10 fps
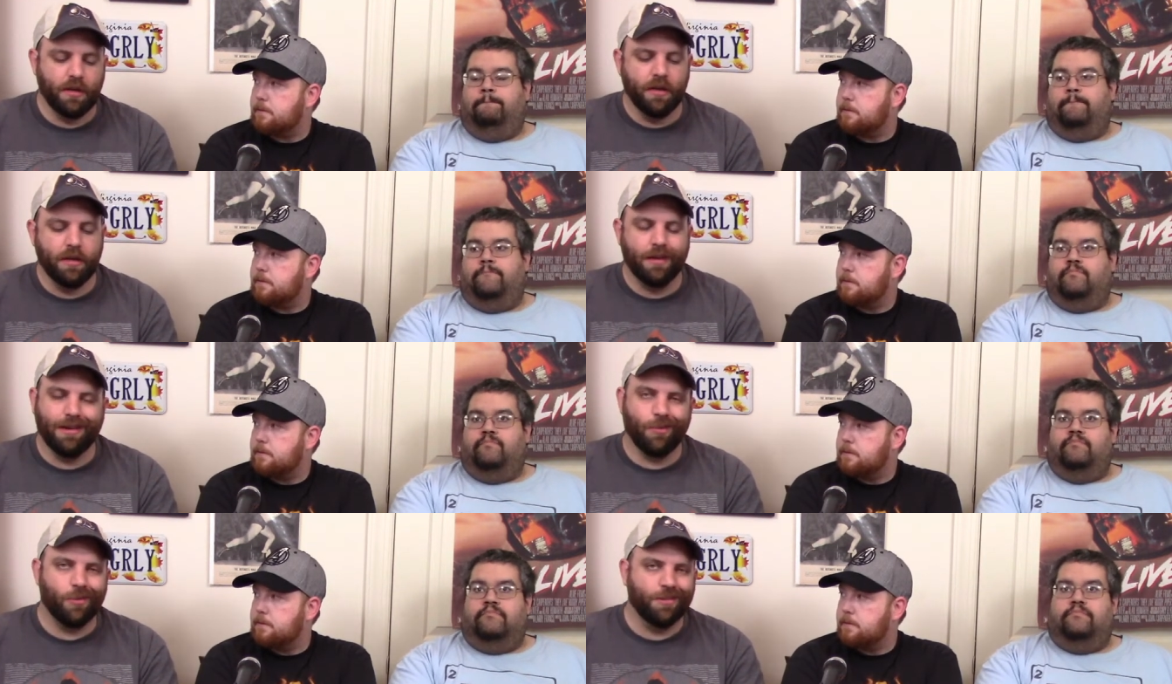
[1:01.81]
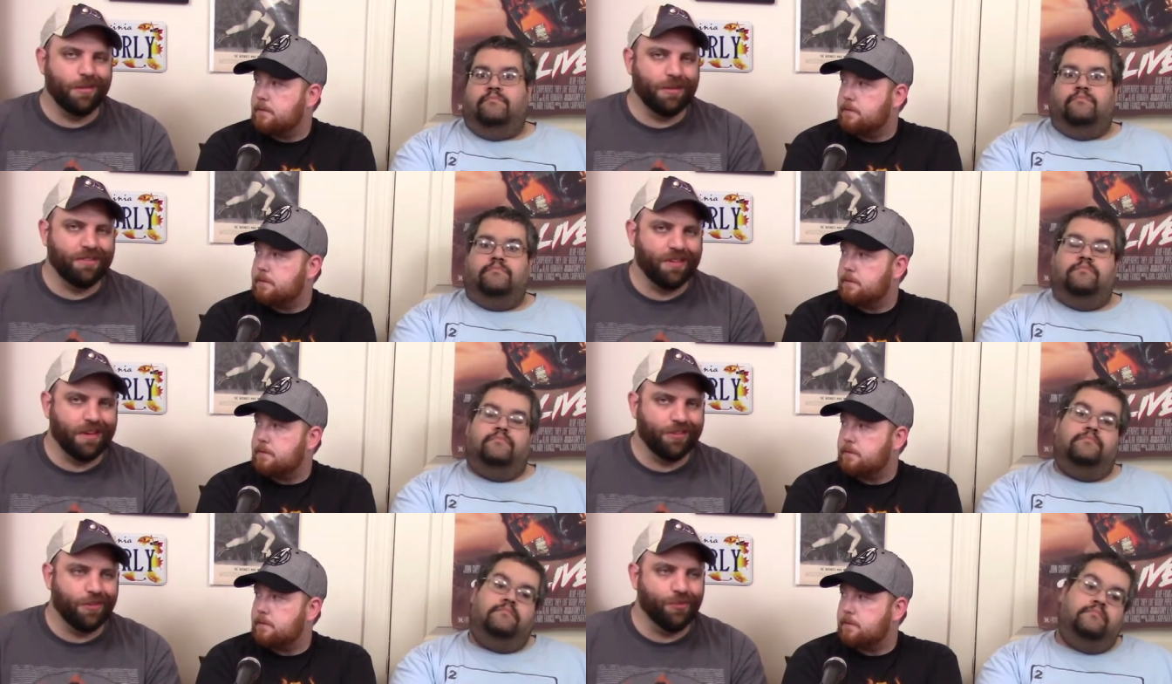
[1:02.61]
Speaker 1: and I wasn't a big fan of
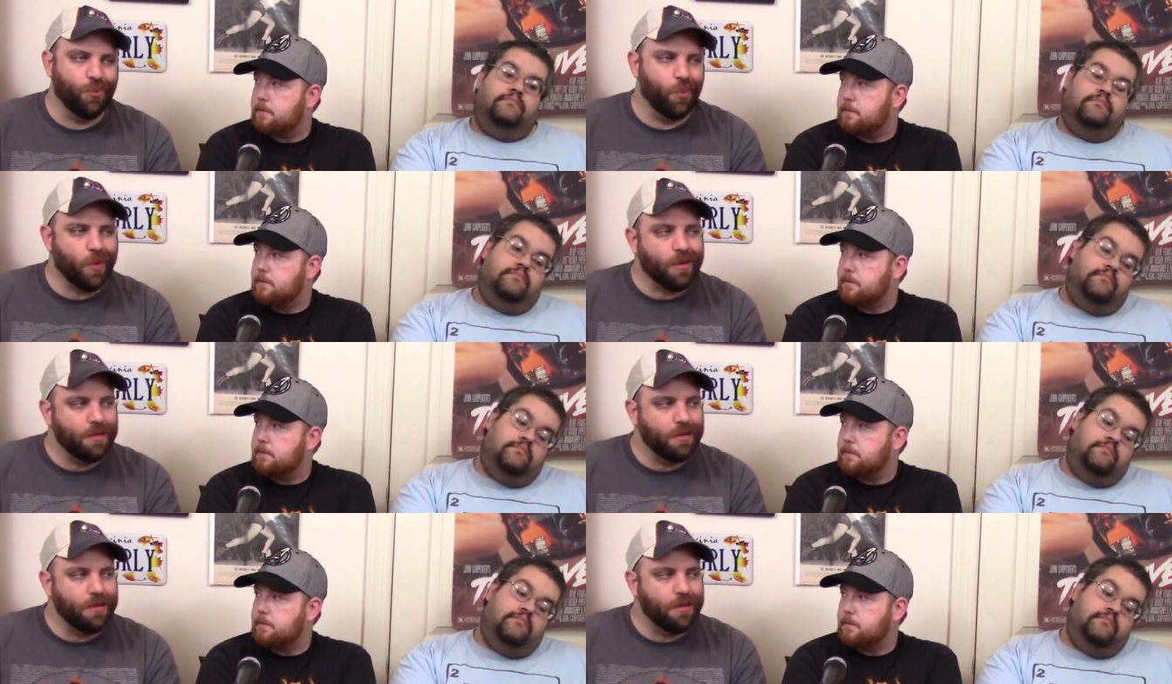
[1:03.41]
Civil War